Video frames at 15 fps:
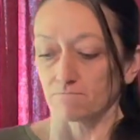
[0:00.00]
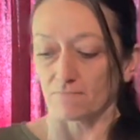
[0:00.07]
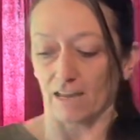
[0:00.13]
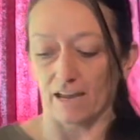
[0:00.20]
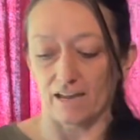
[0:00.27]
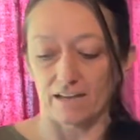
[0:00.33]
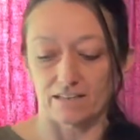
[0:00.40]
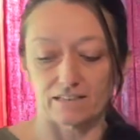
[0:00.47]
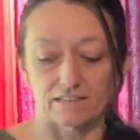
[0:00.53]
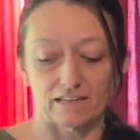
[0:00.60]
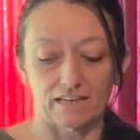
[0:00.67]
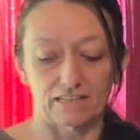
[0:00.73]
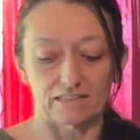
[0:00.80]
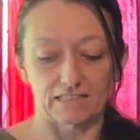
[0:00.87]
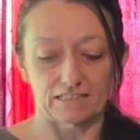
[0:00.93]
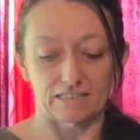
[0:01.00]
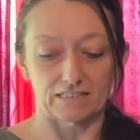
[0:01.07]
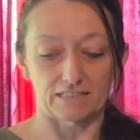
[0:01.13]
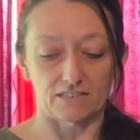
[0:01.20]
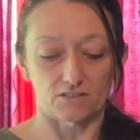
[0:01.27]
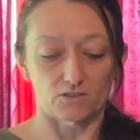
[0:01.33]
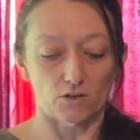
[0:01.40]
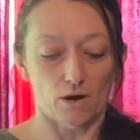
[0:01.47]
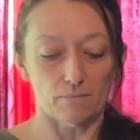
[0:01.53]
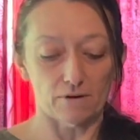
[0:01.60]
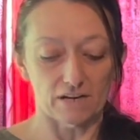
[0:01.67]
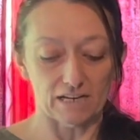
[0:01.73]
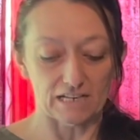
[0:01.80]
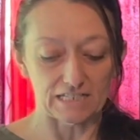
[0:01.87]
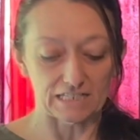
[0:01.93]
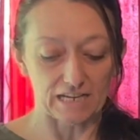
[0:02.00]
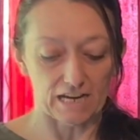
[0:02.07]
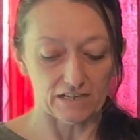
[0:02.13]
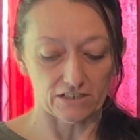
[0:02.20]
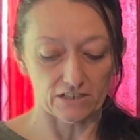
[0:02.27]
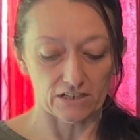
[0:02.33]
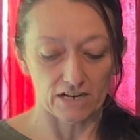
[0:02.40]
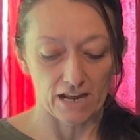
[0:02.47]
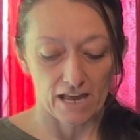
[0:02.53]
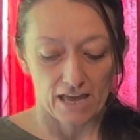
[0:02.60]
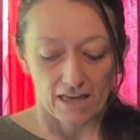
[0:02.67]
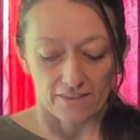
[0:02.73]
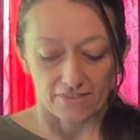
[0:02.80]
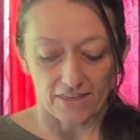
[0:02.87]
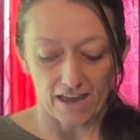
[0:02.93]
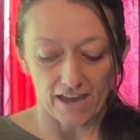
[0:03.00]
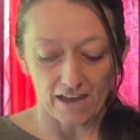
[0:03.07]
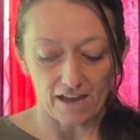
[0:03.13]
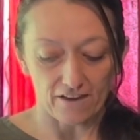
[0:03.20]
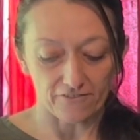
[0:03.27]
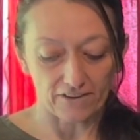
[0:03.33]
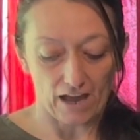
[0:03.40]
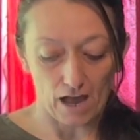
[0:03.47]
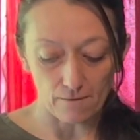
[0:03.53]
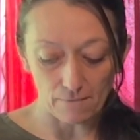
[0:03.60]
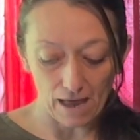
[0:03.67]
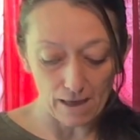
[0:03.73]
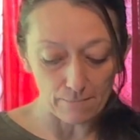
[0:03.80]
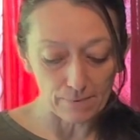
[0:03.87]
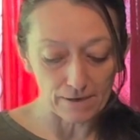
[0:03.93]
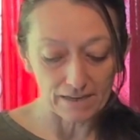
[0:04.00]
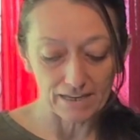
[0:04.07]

And in this strawberry container, they have come up